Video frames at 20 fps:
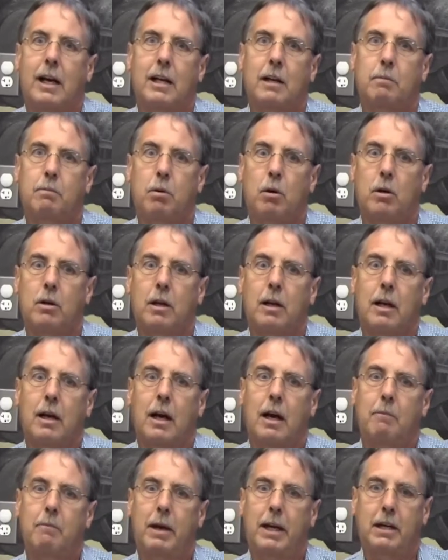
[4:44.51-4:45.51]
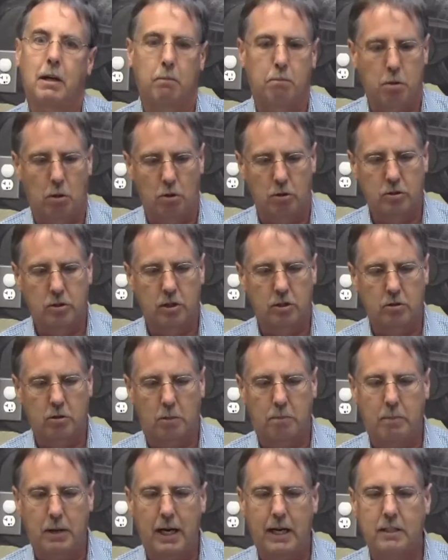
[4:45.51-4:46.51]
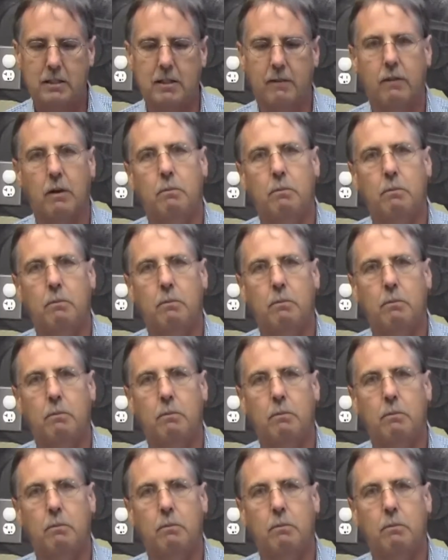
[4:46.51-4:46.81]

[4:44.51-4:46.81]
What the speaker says: And to make a poultice or a paste